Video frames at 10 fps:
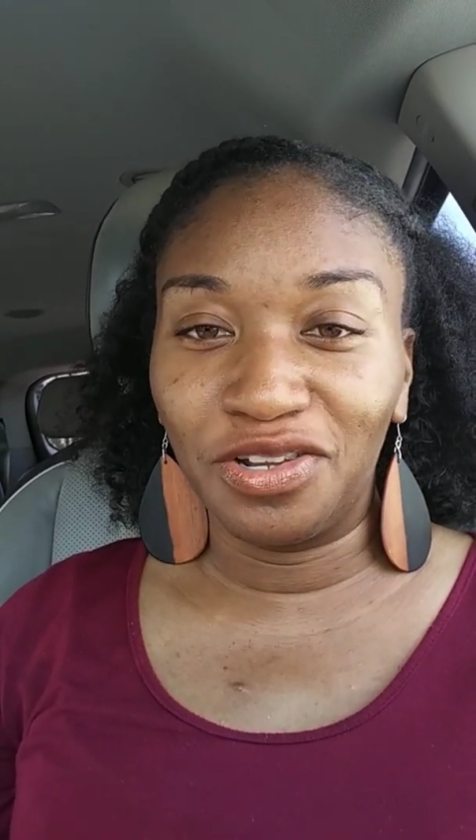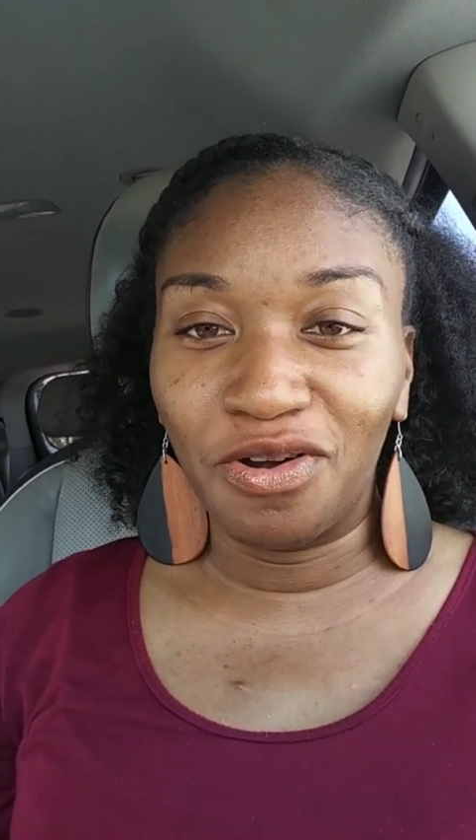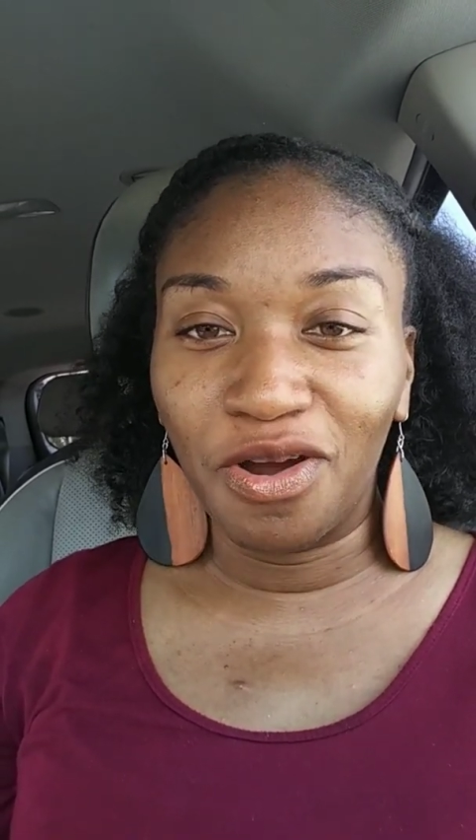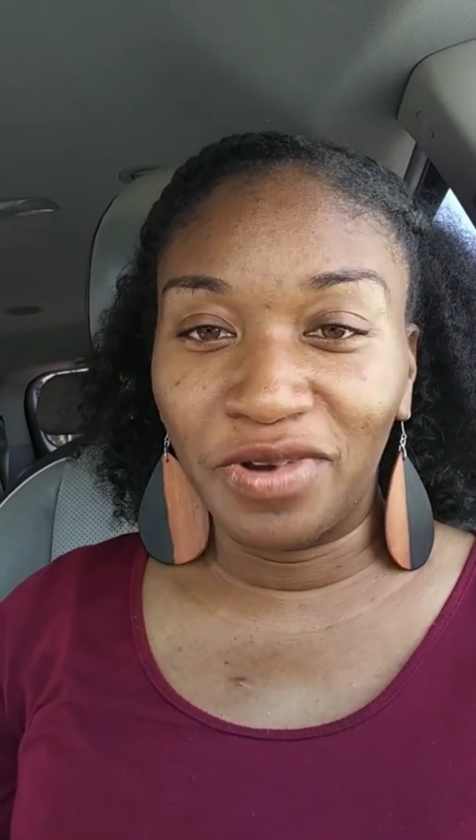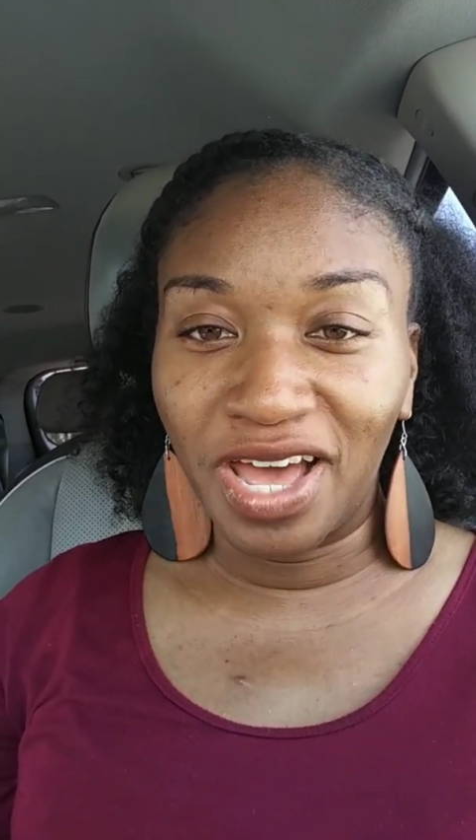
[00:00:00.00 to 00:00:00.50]

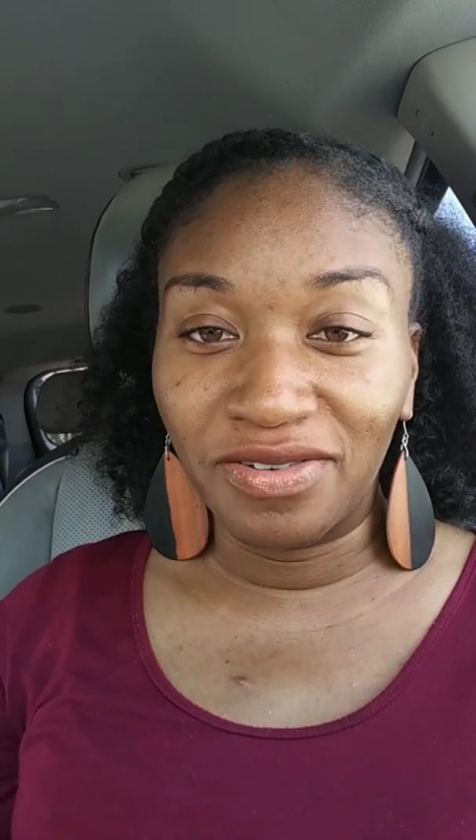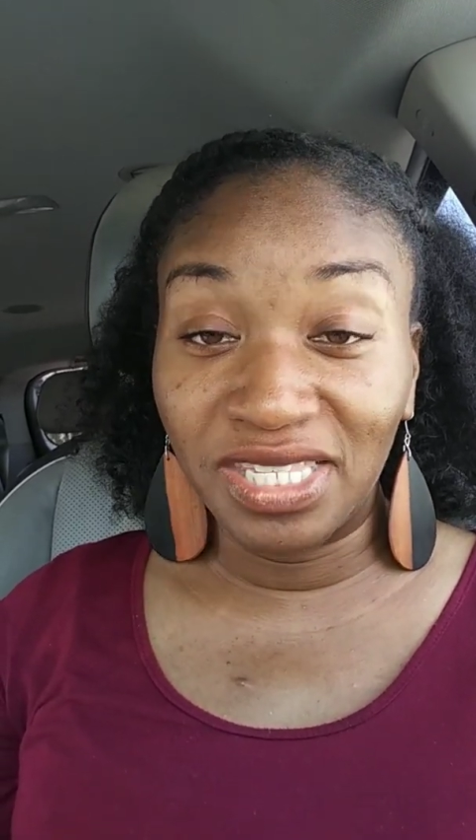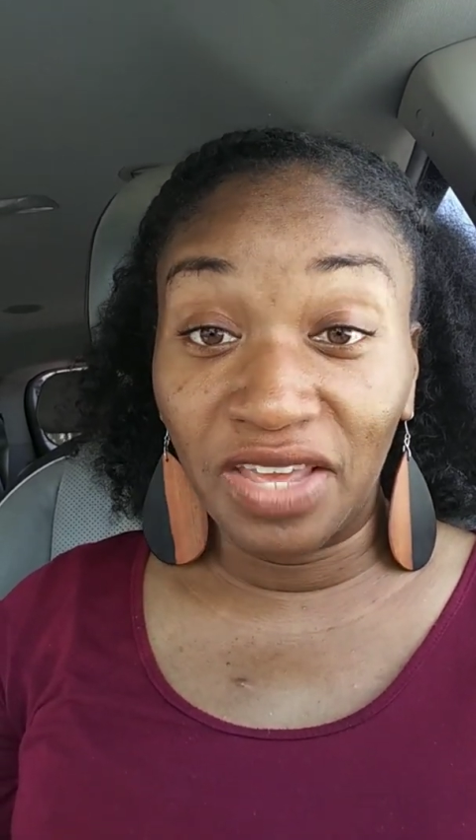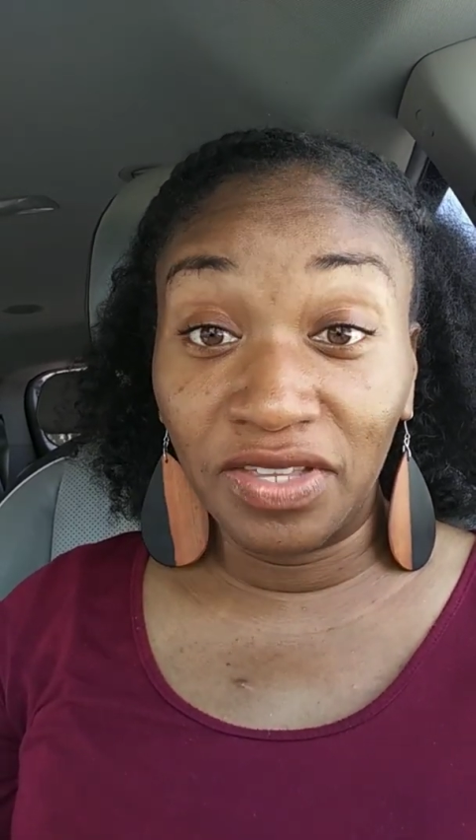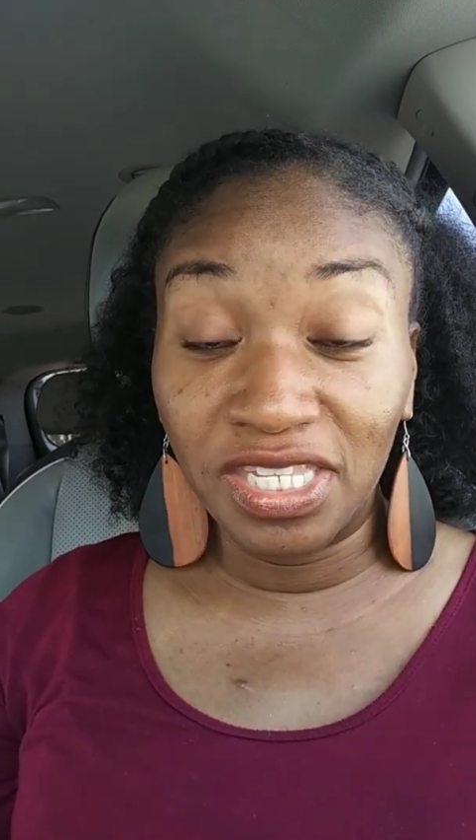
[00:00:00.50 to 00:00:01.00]
Lord when I was
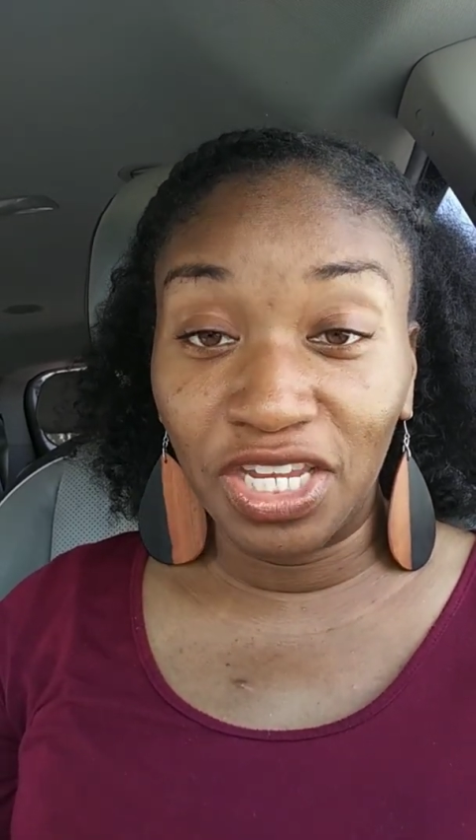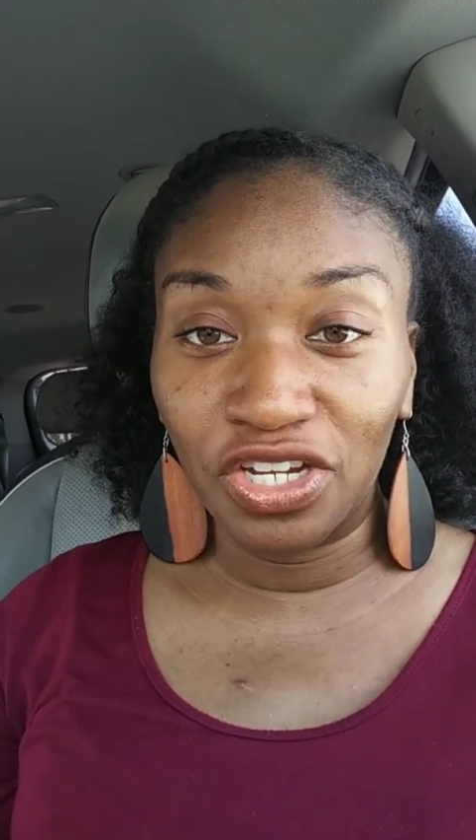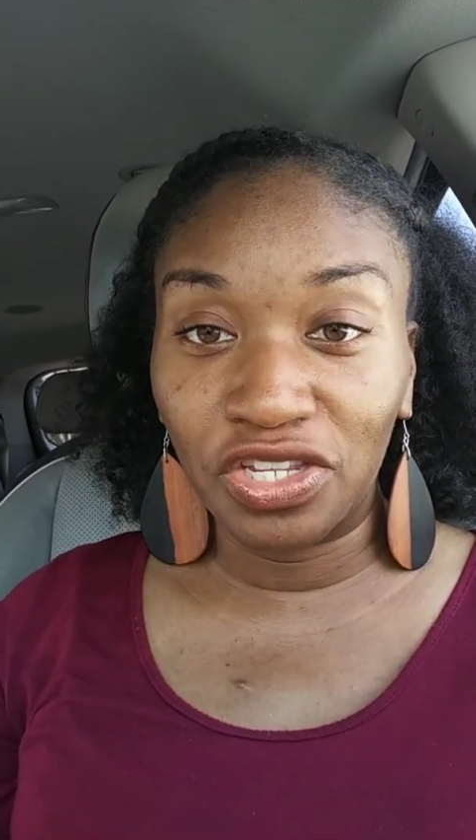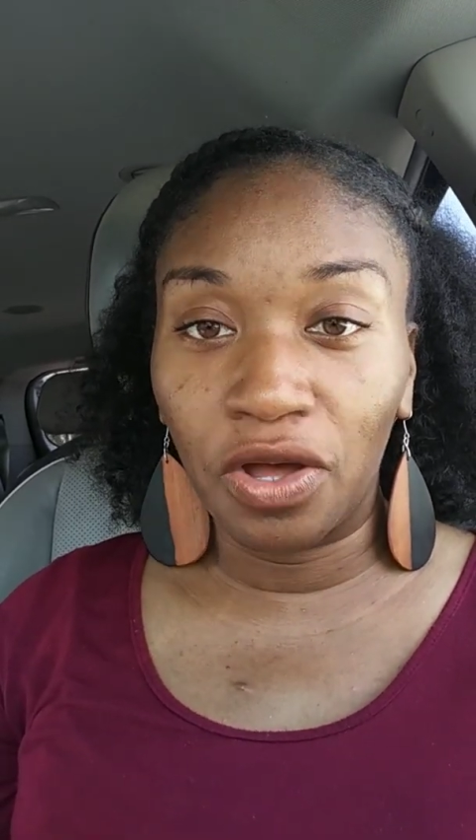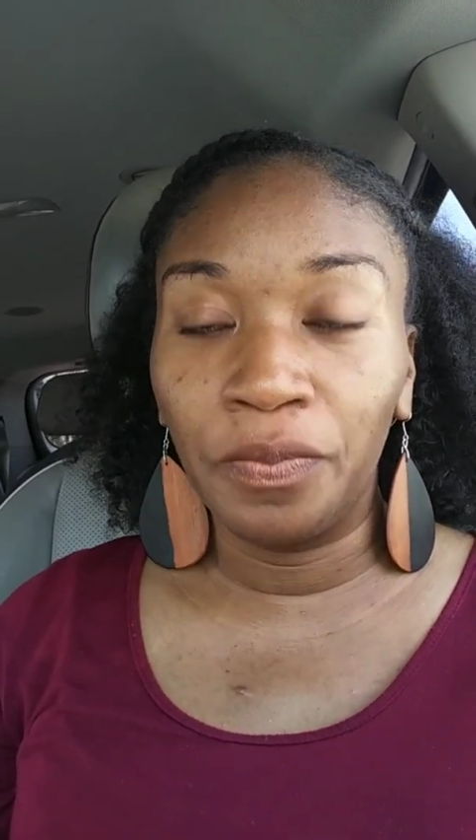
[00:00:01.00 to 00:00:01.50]
17
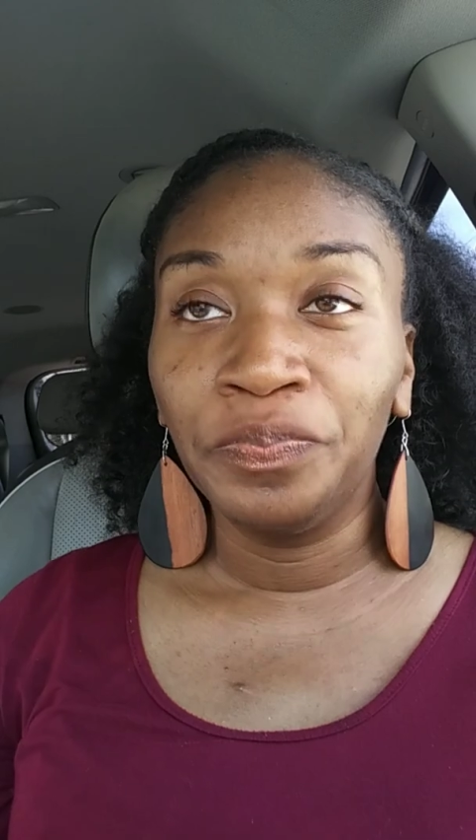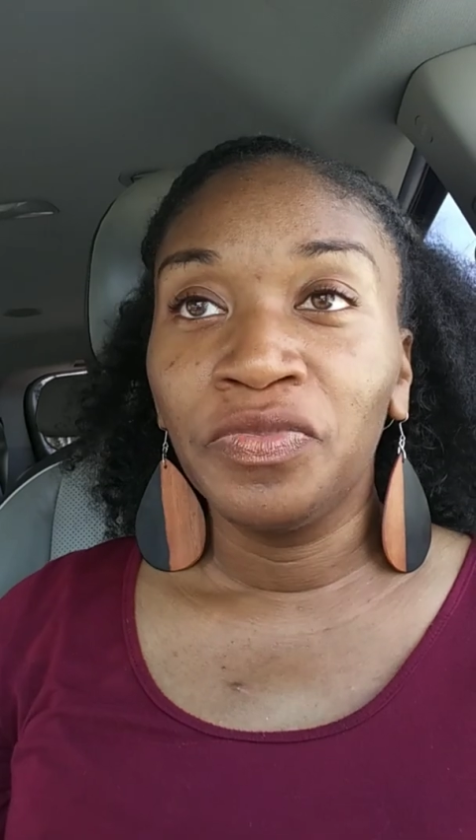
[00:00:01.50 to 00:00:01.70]
years old,